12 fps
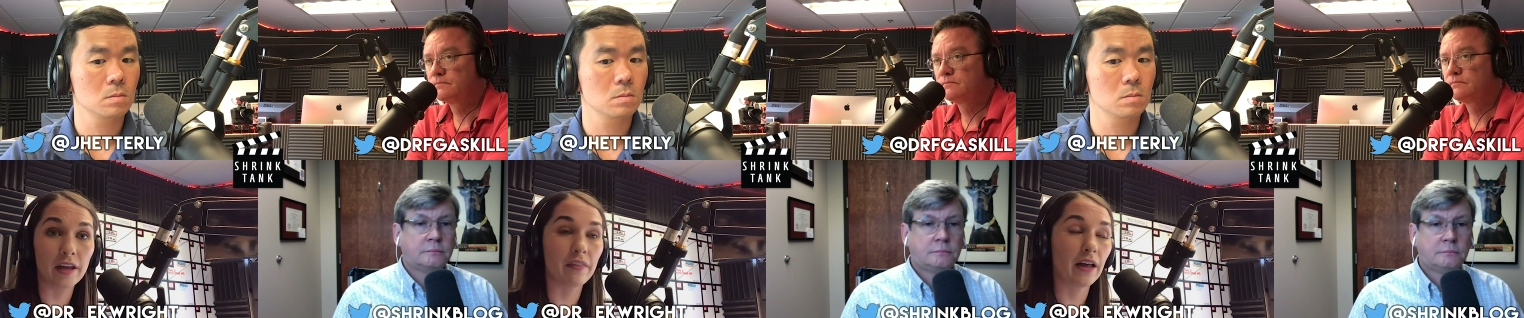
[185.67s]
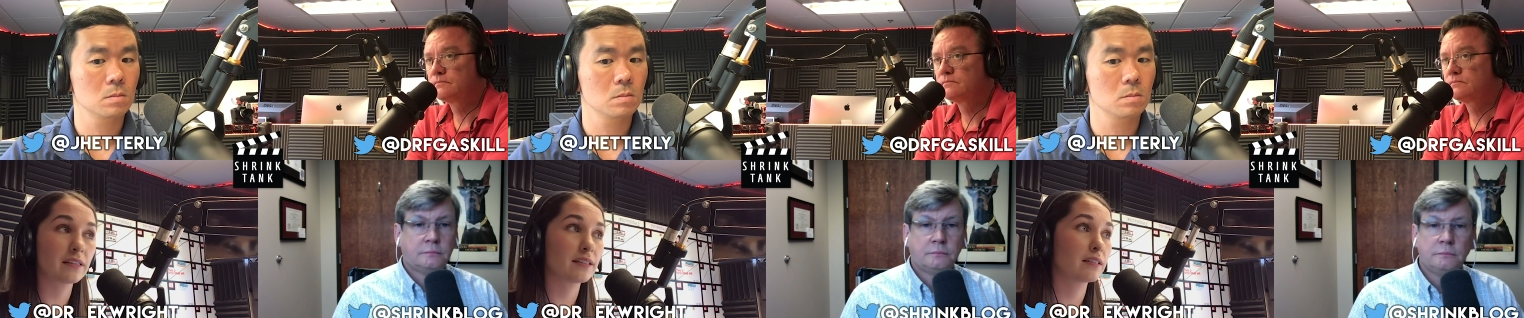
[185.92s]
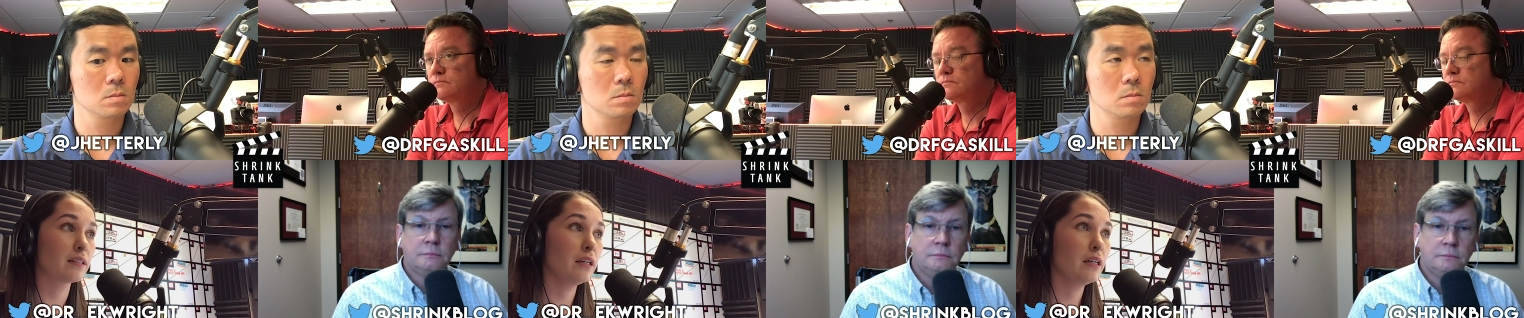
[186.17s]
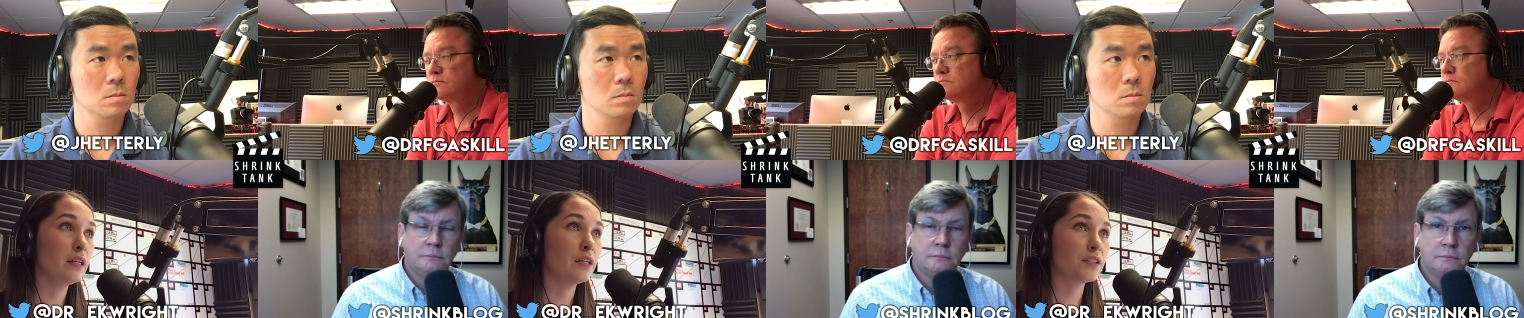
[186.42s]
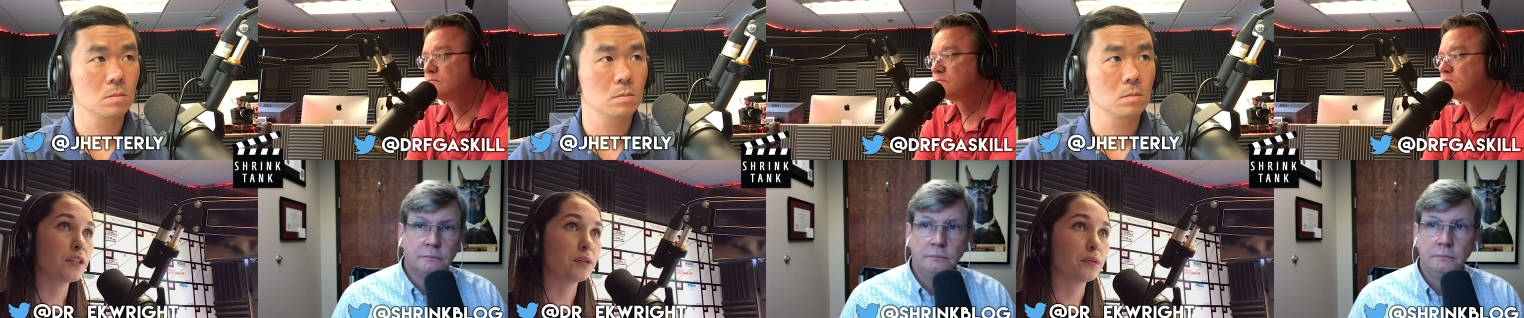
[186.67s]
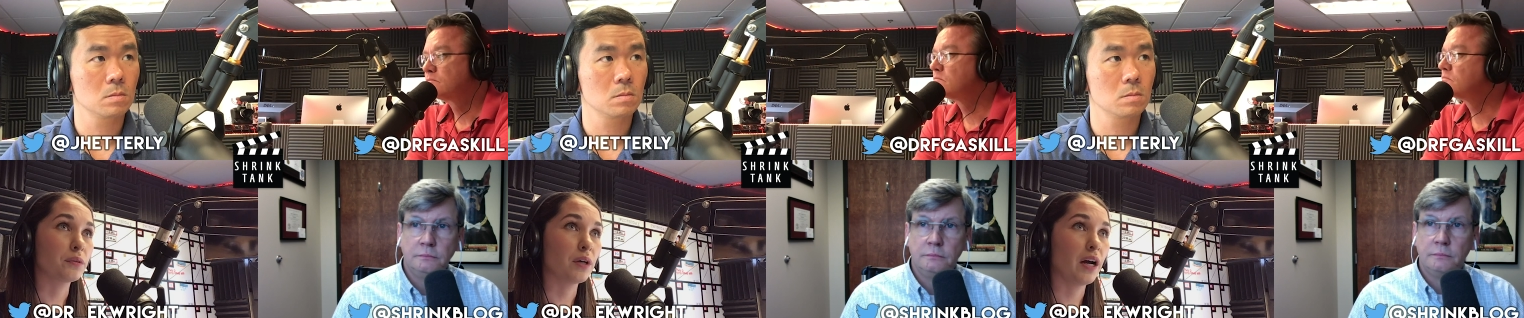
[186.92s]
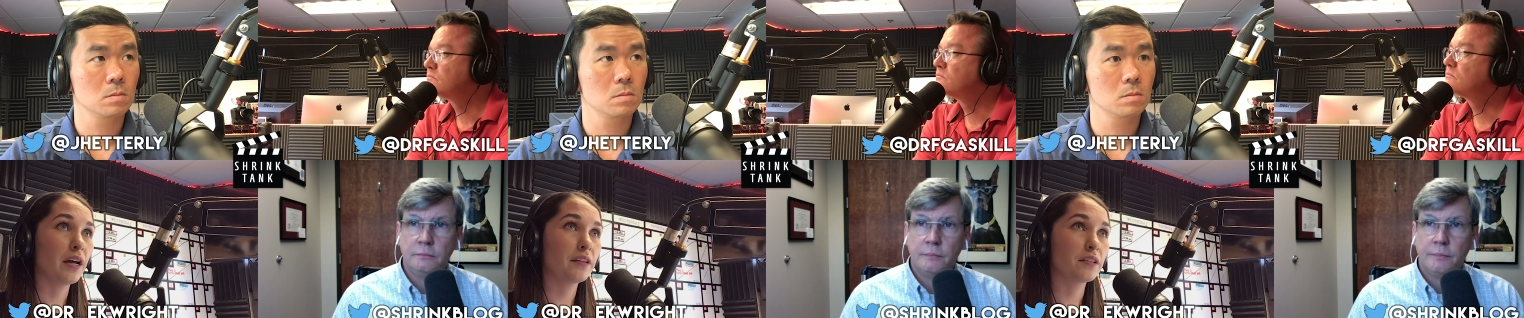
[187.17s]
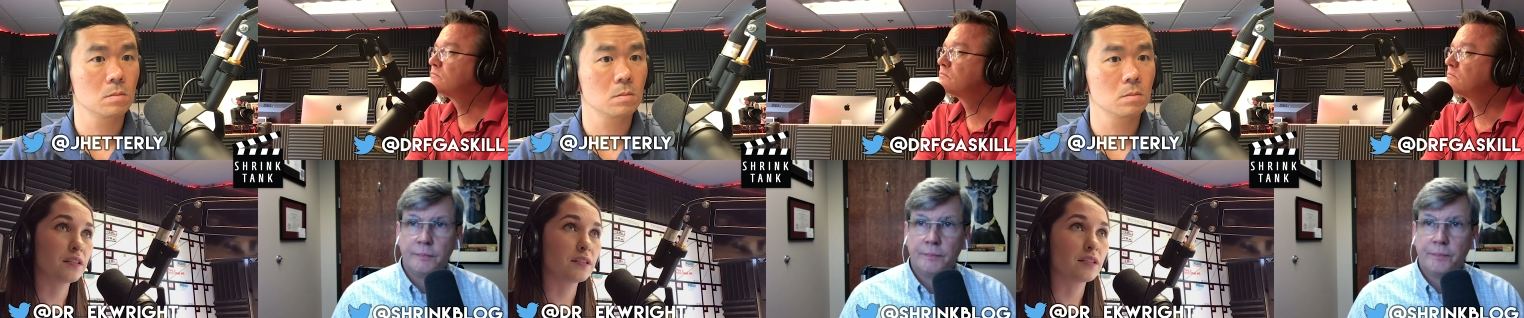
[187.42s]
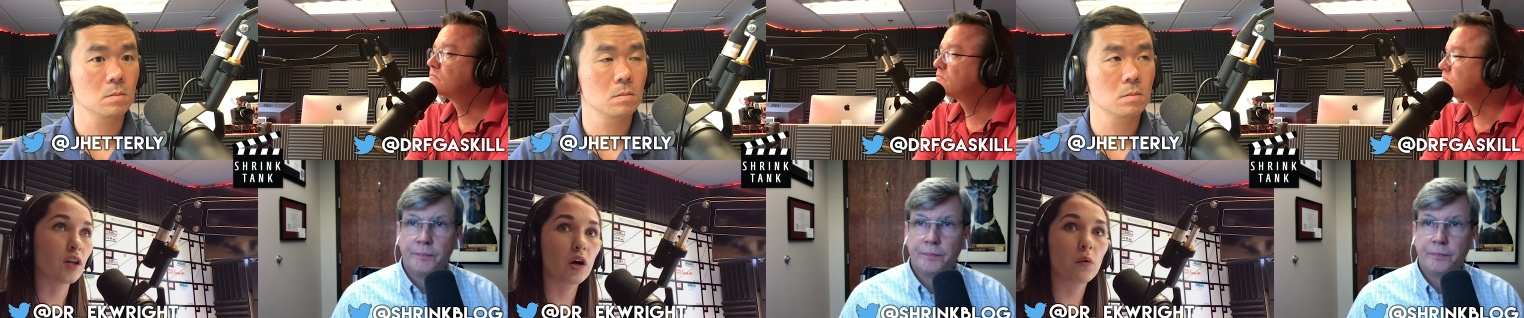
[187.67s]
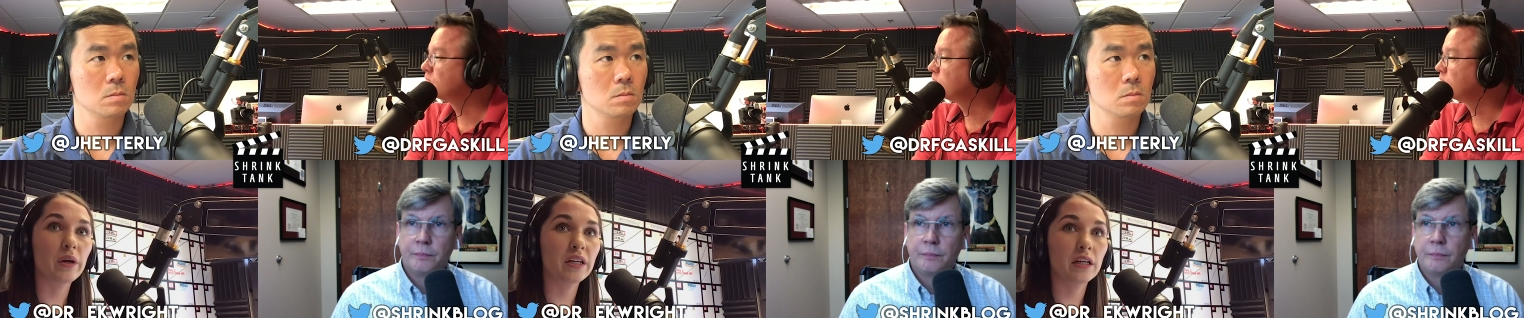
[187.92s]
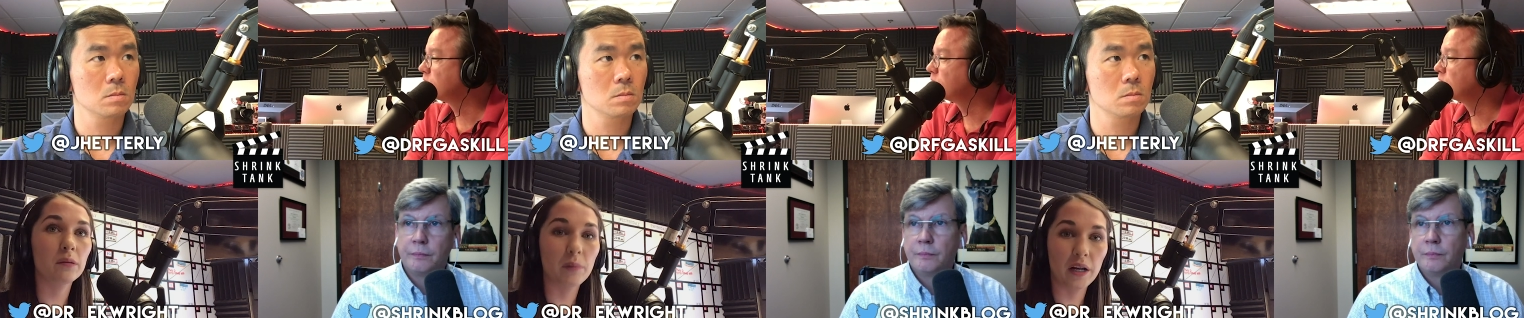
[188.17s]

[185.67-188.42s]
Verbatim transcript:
Speaker 1: And that's, so this is long-winded,